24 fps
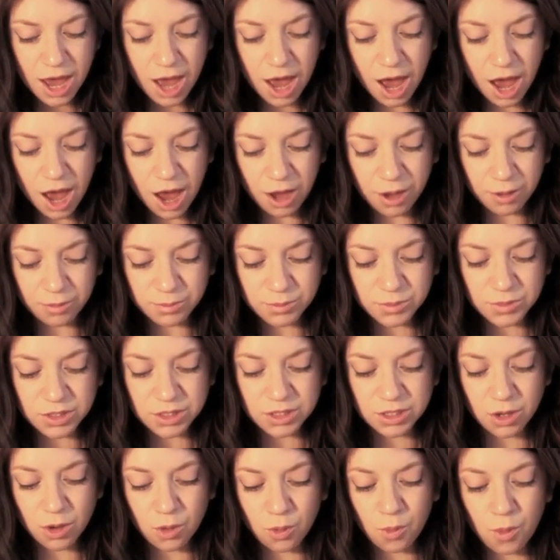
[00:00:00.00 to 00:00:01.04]

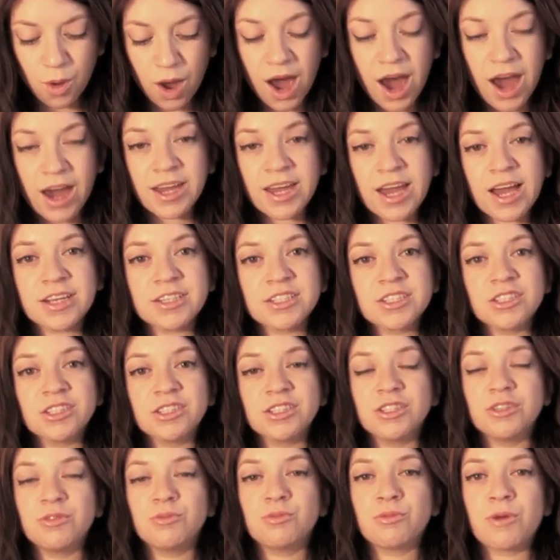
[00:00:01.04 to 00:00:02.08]
So I
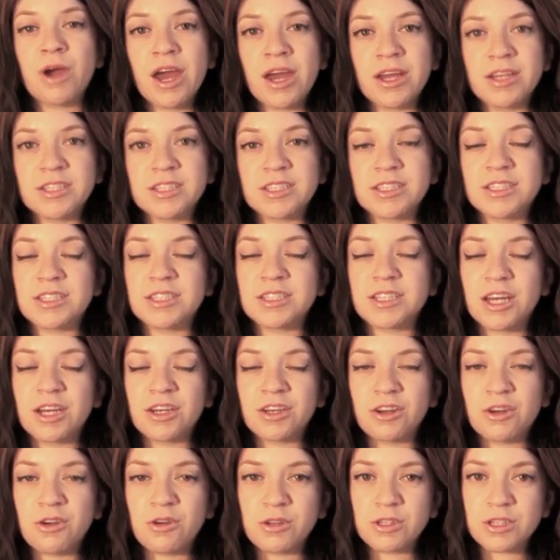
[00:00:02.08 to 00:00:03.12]
actually went and stayed
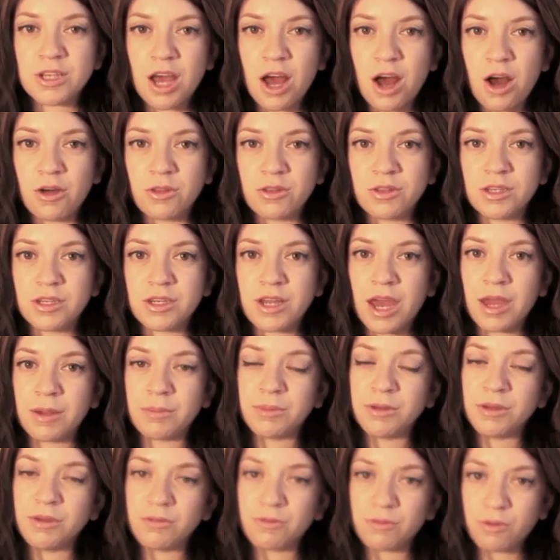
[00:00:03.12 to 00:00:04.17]
in a hotel the night
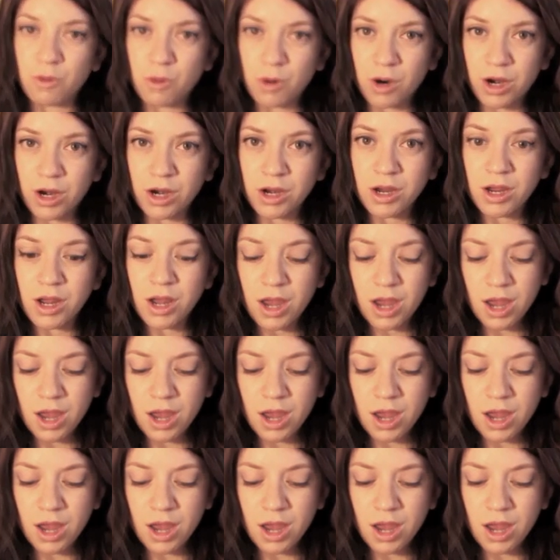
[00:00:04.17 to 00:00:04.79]
before.